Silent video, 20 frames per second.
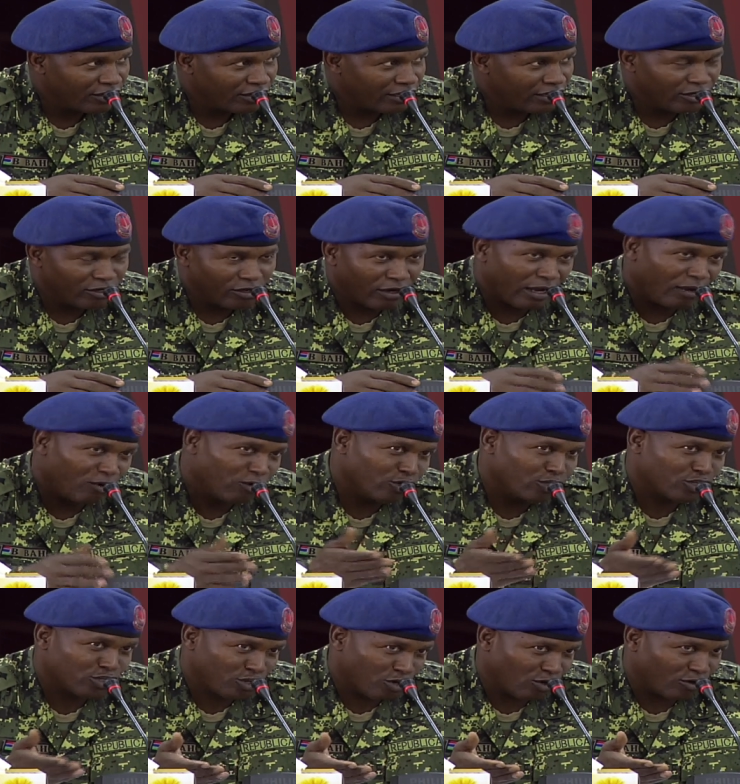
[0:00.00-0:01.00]
You know, I
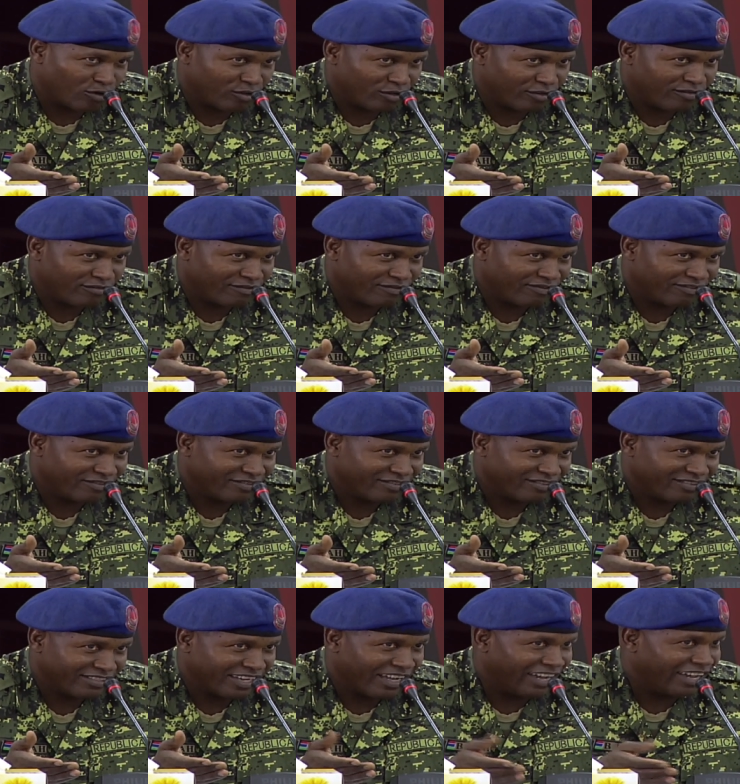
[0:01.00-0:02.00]
was shocked
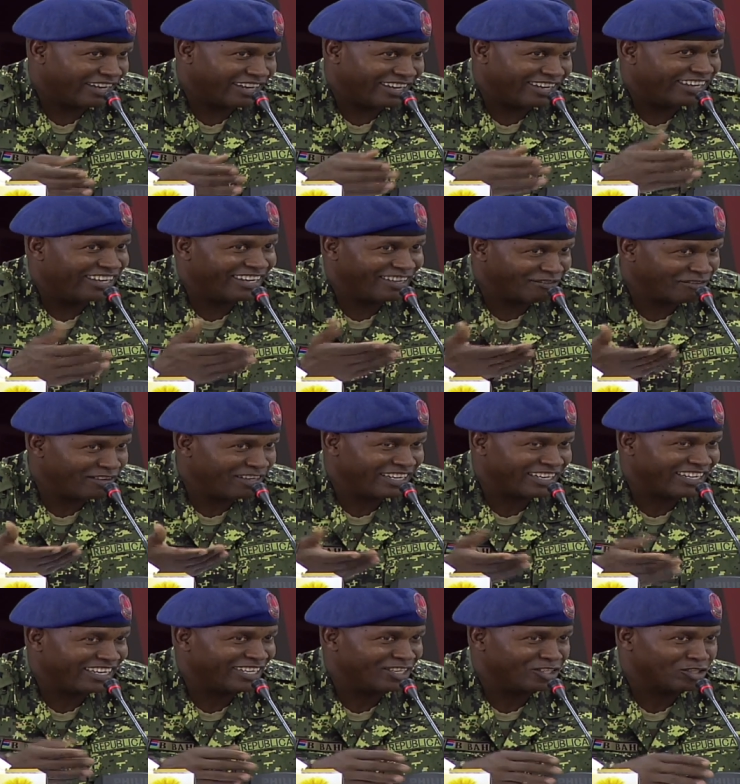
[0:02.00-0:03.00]
and
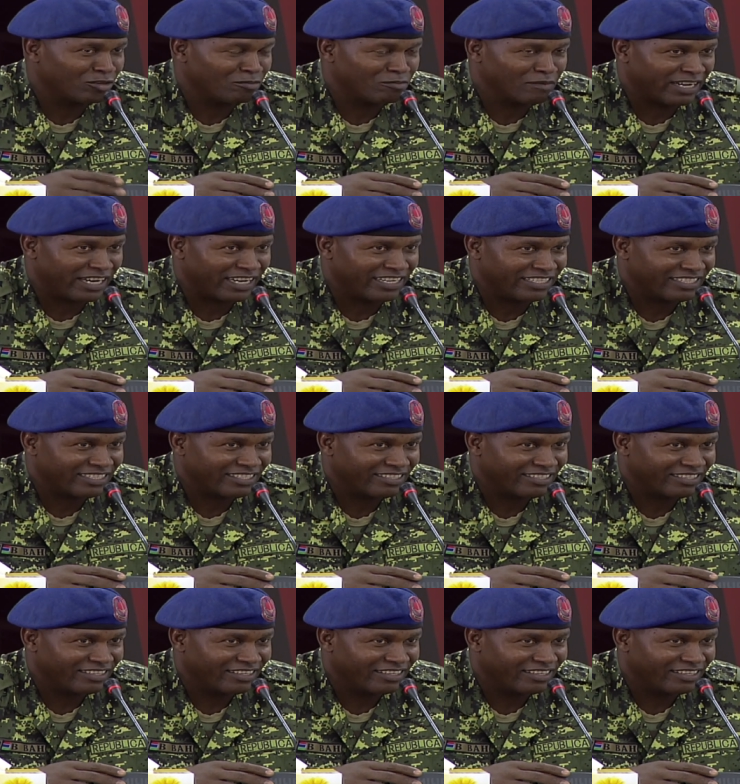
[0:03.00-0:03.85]
definitely surprised.